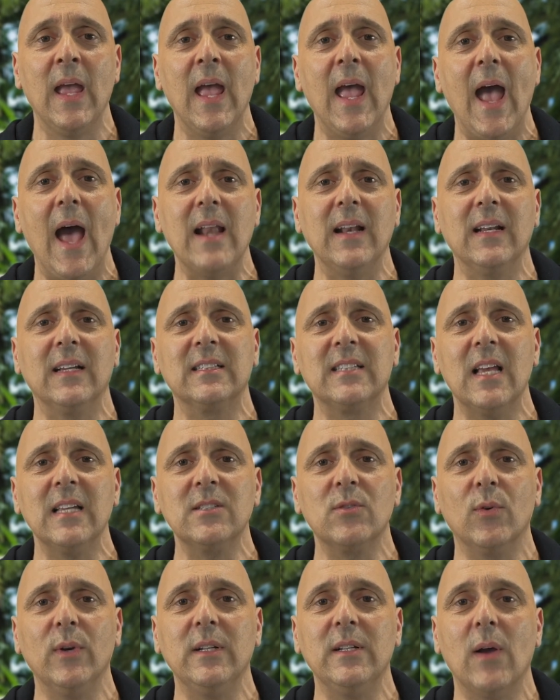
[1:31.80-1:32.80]
And an
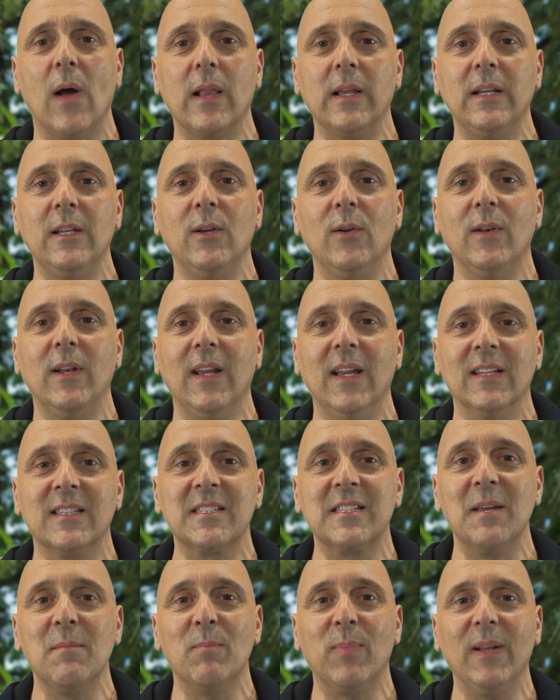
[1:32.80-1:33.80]
accessory dwelling unit is
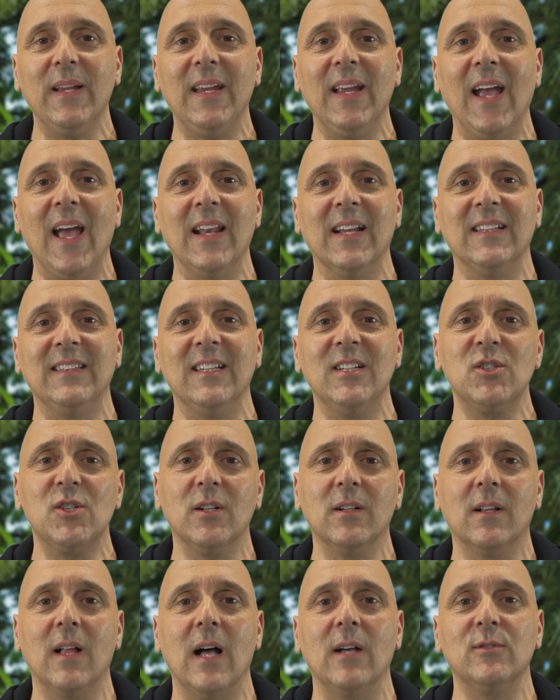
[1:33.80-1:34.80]
simply an
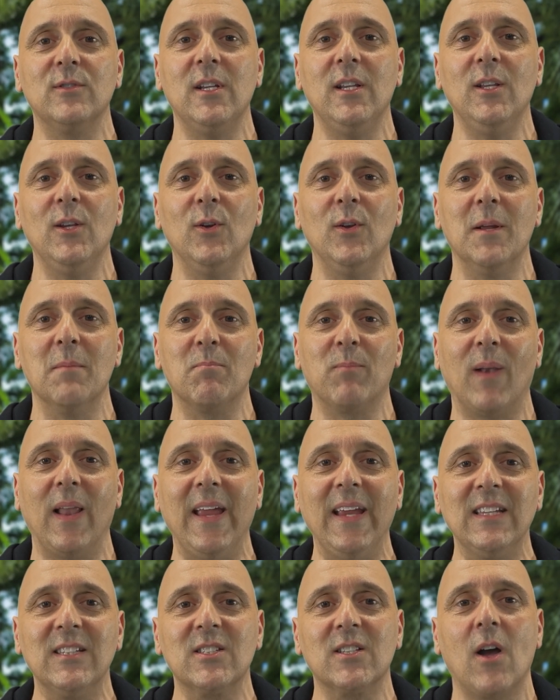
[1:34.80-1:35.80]
additional housing unit
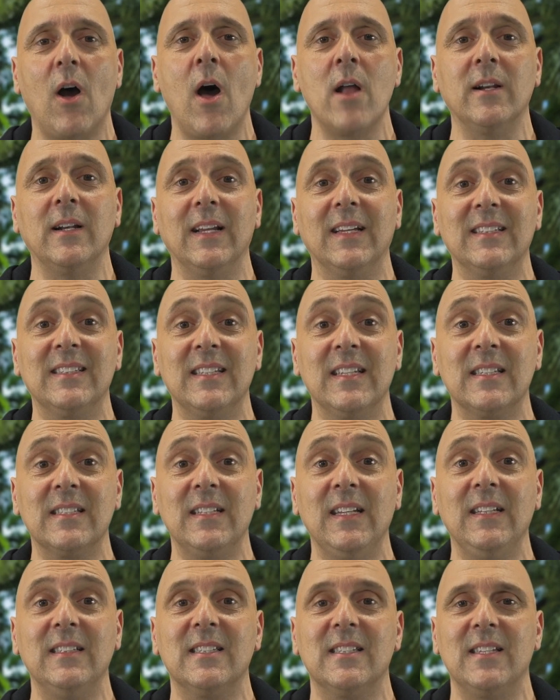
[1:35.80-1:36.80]
placed on an
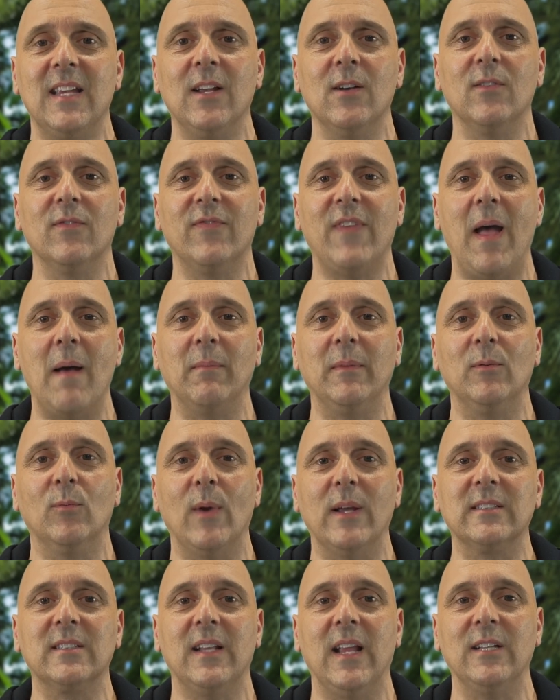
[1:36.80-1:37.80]
existing single-family
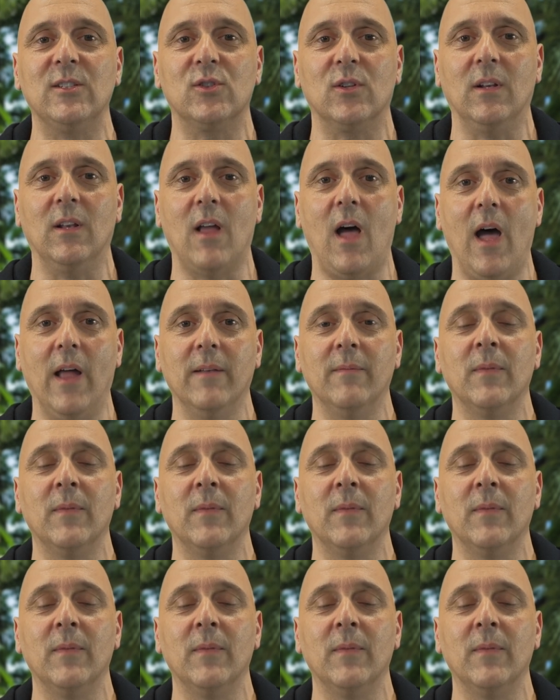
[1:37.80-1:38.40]
residential lot,